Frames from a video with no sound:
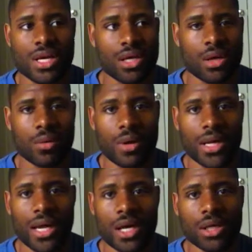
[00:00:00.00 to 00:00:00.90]
You know,
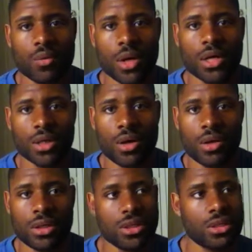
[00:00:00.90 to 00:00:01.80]
right now you're working
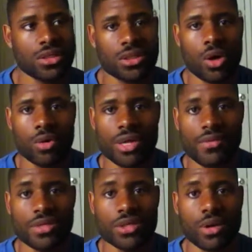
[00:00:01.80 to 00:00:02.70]
on this goal and you
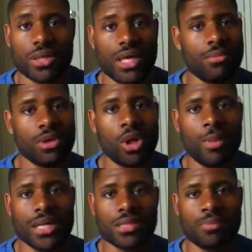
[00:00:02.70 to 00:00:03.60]
have this great thing, but
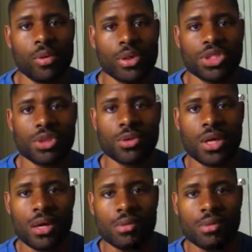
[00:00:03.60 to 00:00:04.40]
nobody supports you.